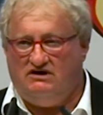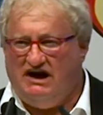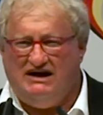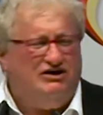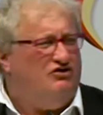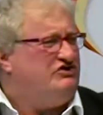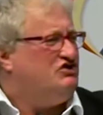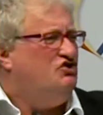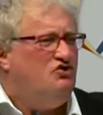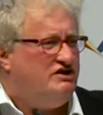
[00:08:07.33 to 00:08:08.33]
It looks
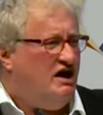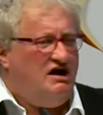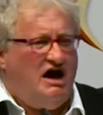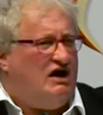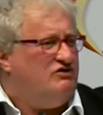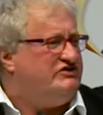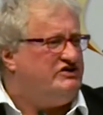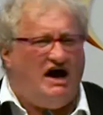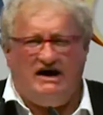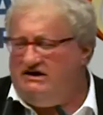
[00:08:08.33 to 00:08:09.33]
good
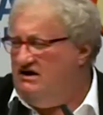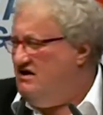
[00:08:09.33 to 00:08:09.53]
outside.